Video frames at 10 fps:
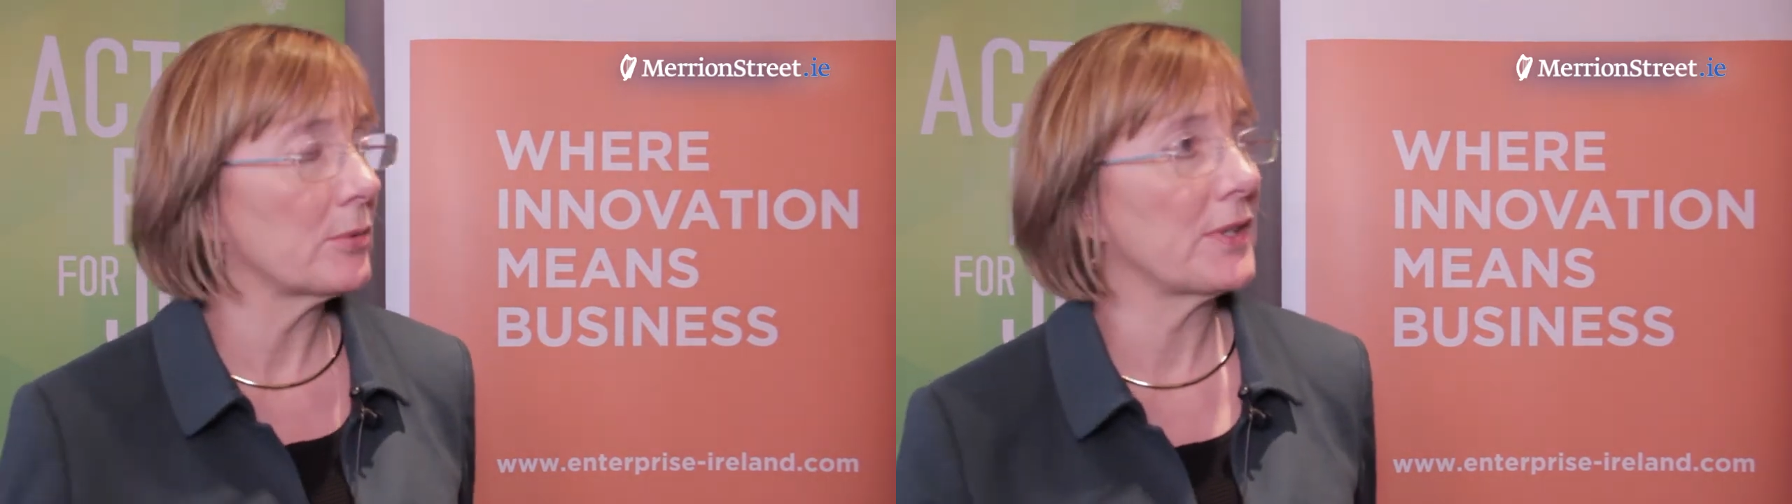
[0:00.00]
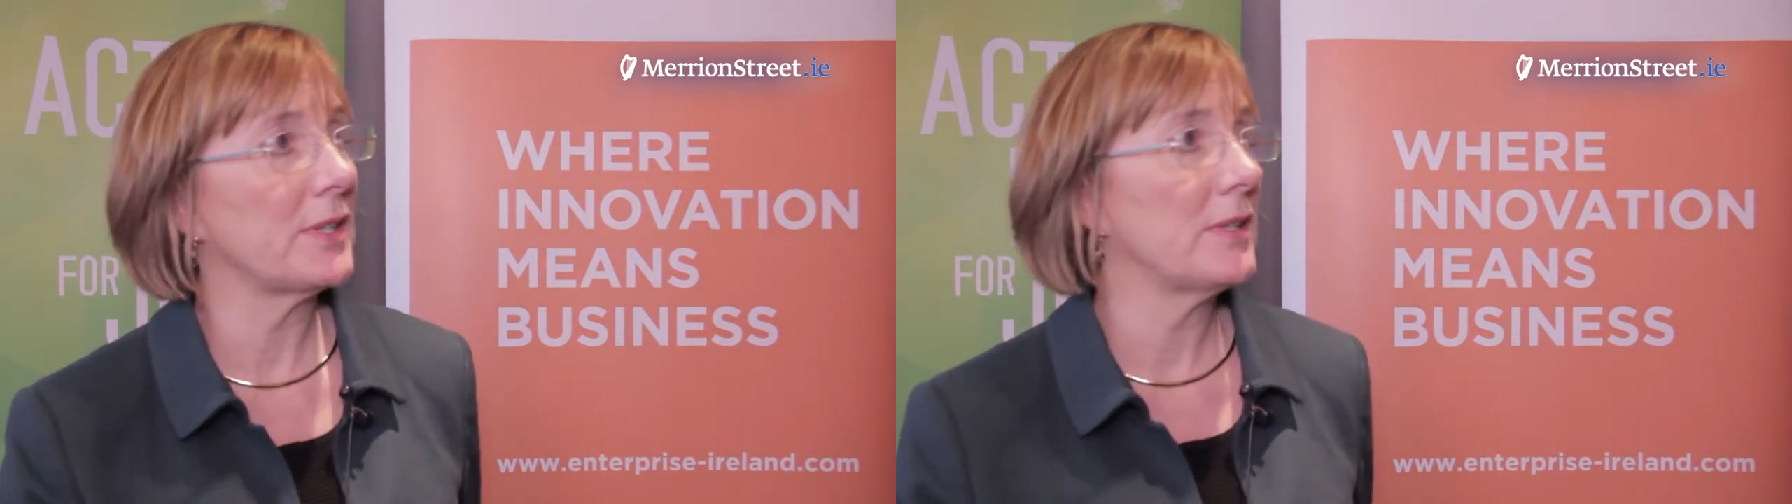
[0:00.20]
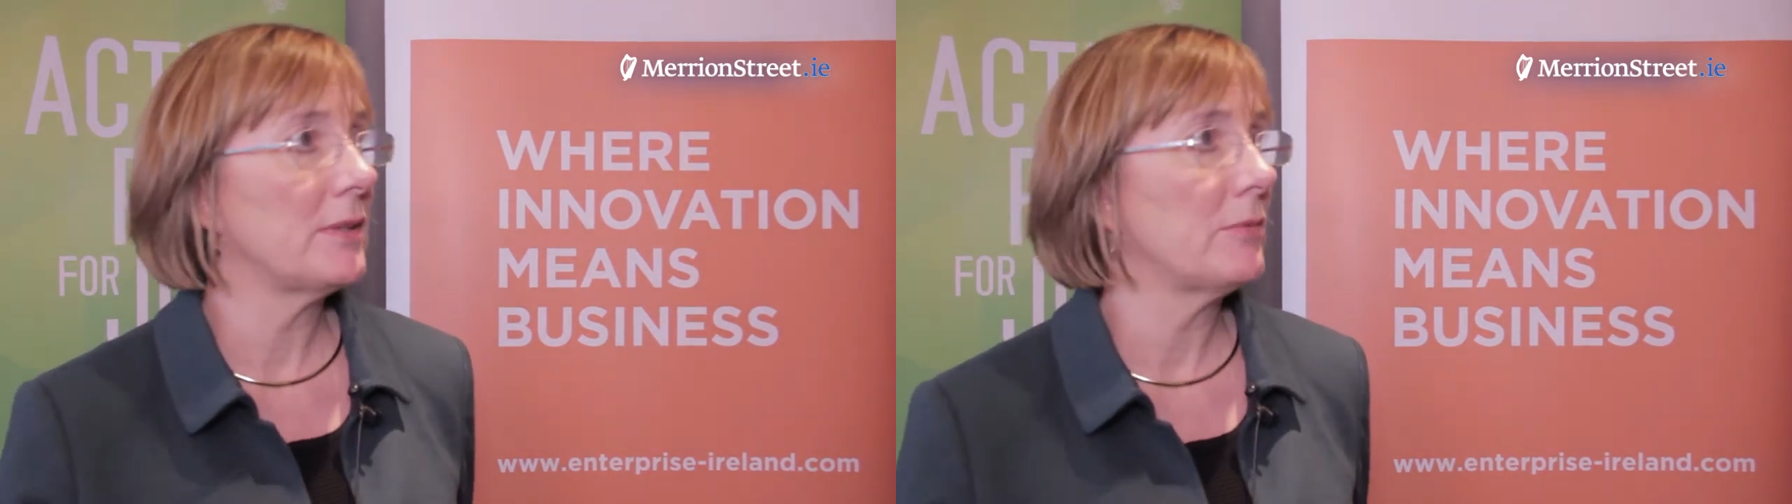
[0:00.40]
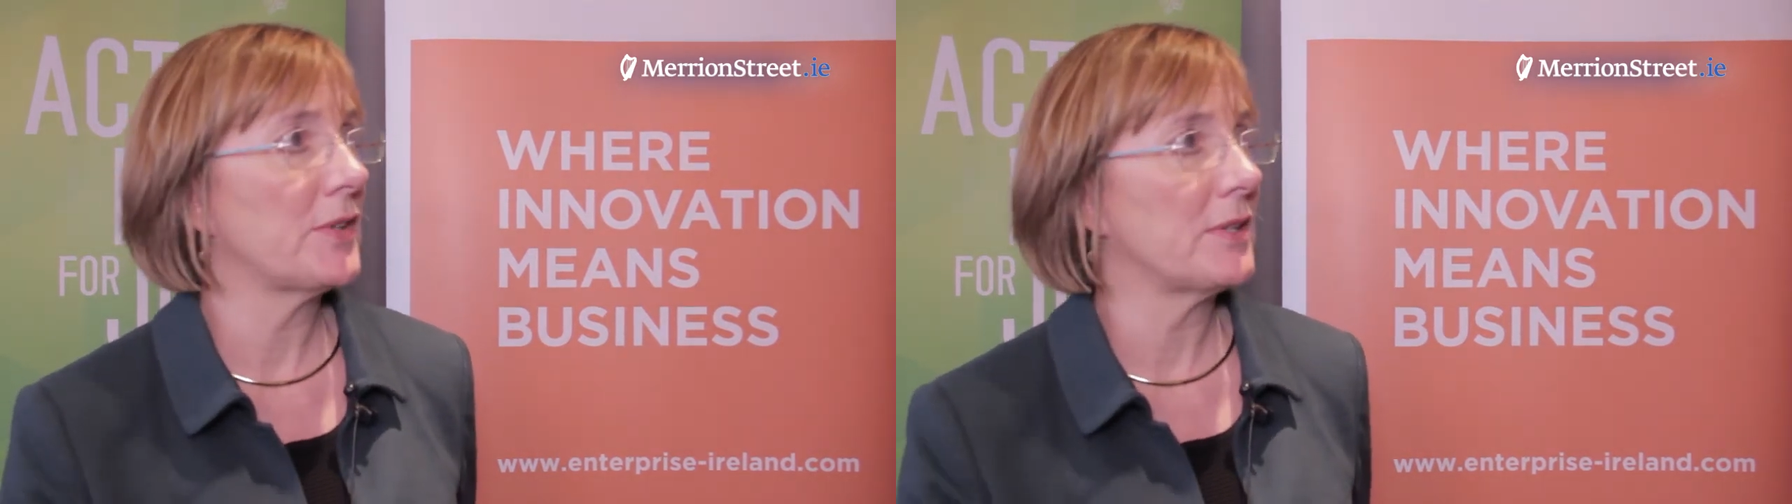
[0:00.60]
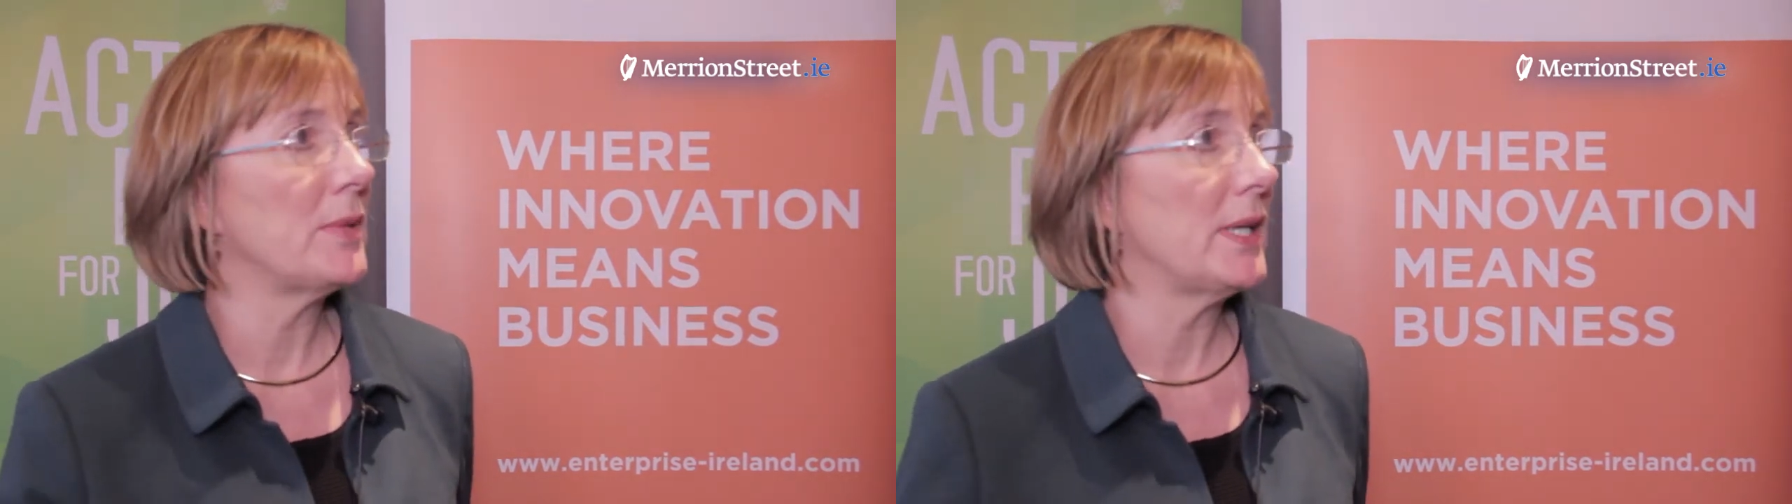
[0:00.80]
with
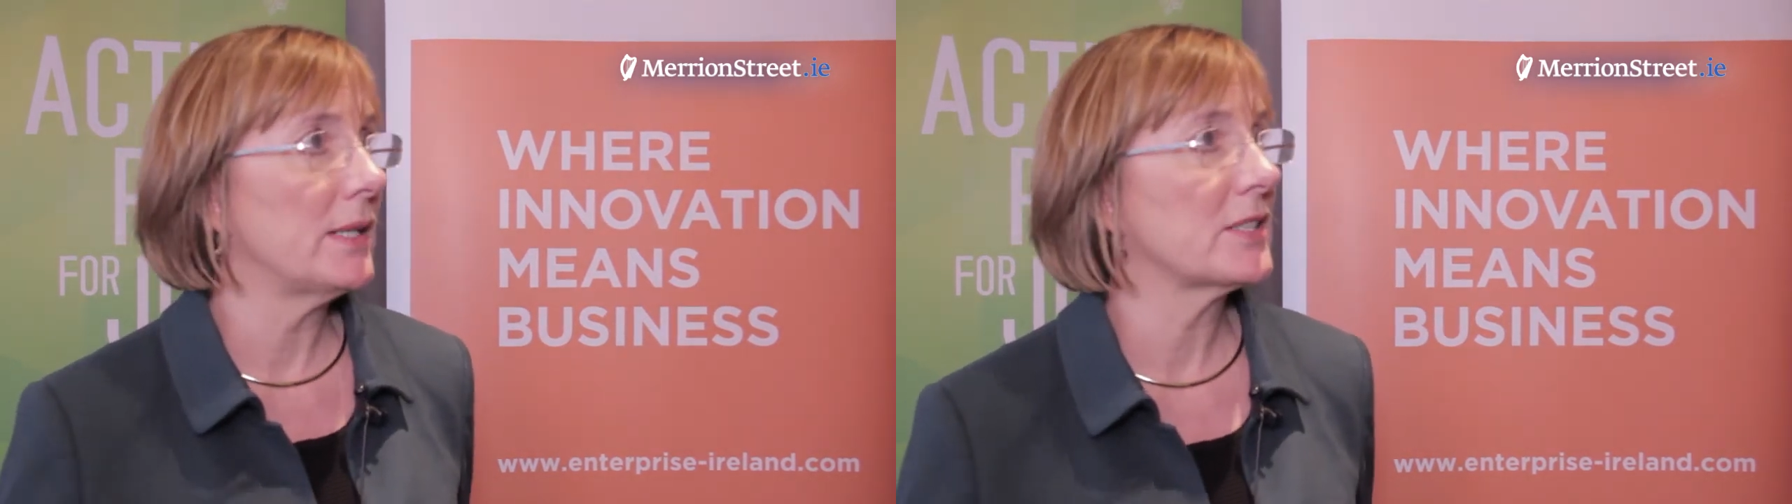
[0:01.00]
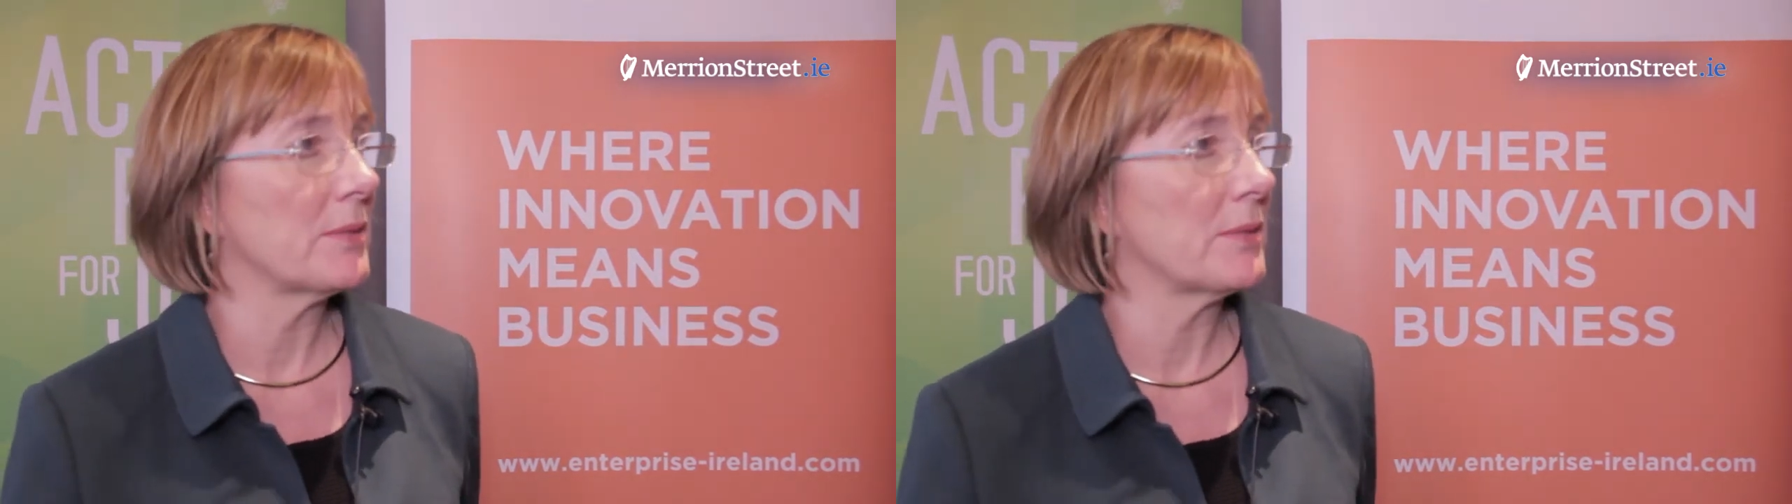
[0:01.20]
the main